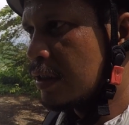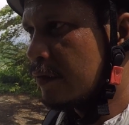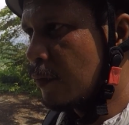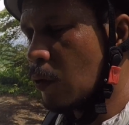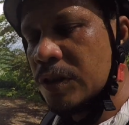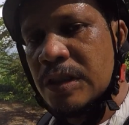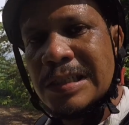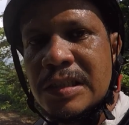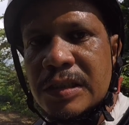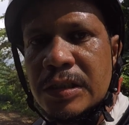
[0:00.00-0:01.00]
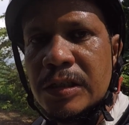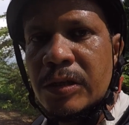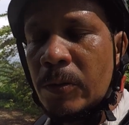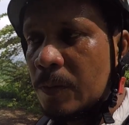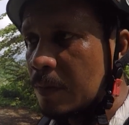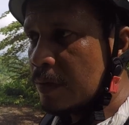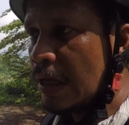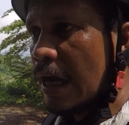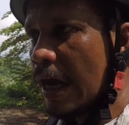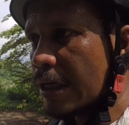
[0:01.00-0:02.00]
forces,
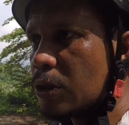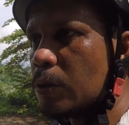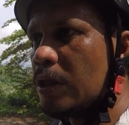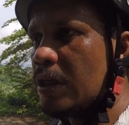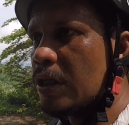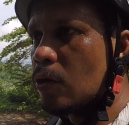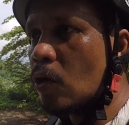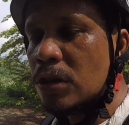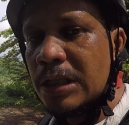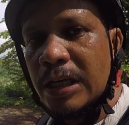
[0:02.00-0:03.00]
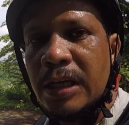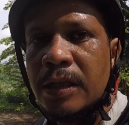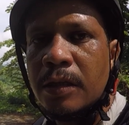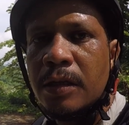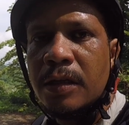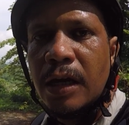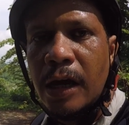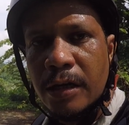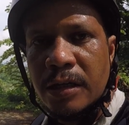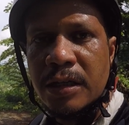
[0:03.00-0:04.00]
they actually called in
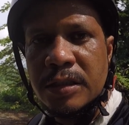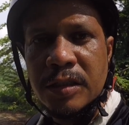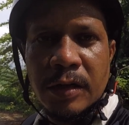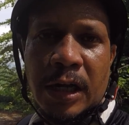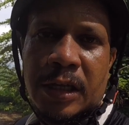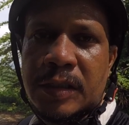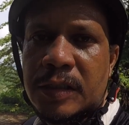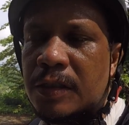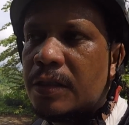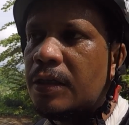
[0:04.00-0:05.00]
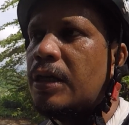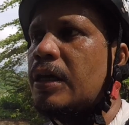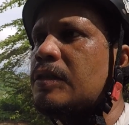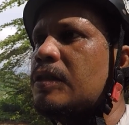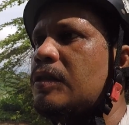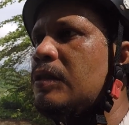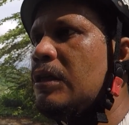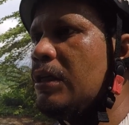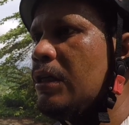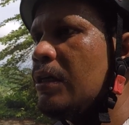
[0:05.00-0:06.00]
aerial strikes against
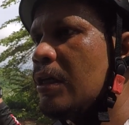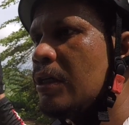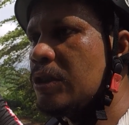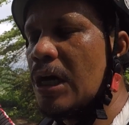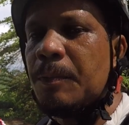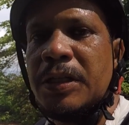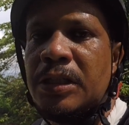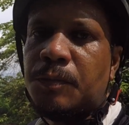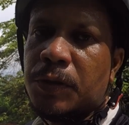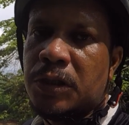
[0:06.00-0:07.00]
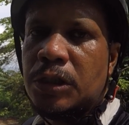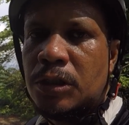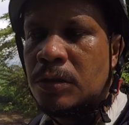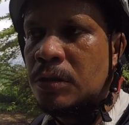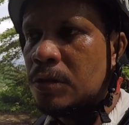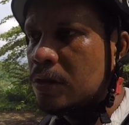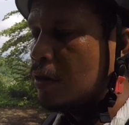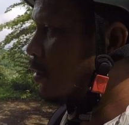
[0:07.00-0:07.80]
the Japanese positions